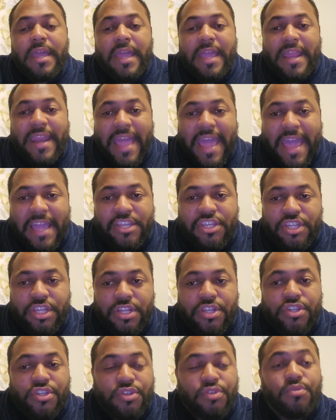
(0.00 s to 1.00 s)

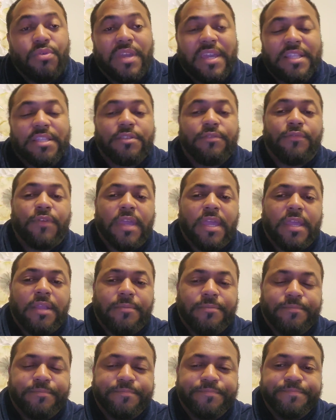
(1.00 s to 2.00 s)
action to its
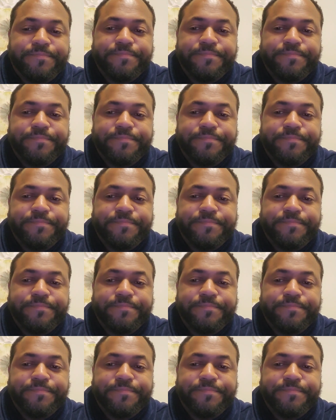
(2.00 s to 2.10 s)
feet.